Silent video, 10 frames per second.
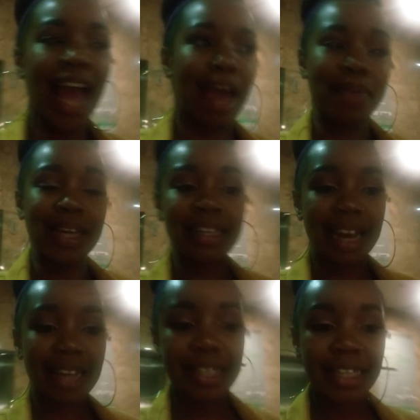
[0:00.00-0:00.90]
I met
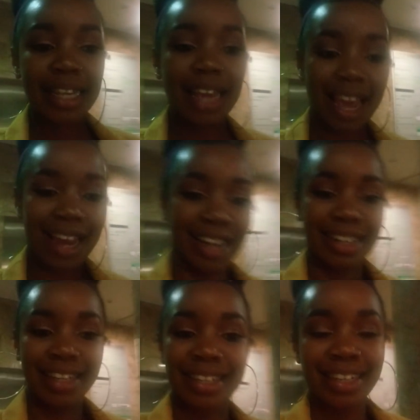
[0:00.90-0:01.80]
Nancy and
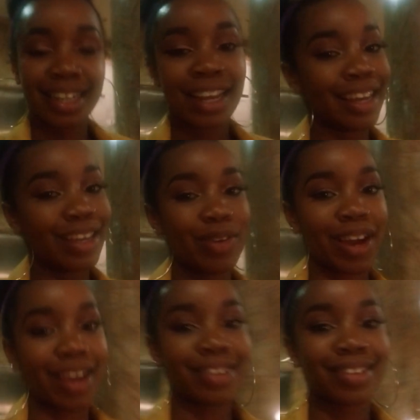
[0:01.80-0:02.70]
you
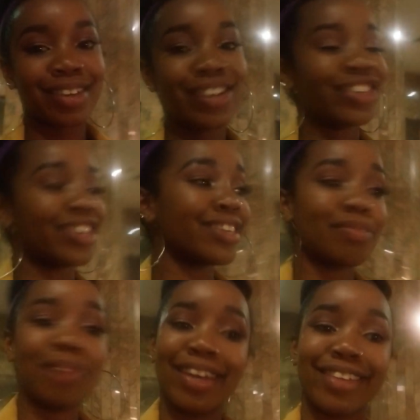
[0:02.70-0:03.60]
guys, she's
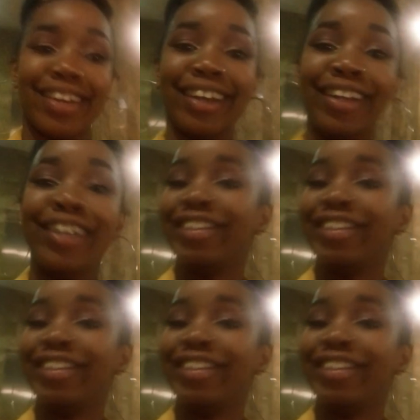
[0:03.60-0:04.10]
amazing.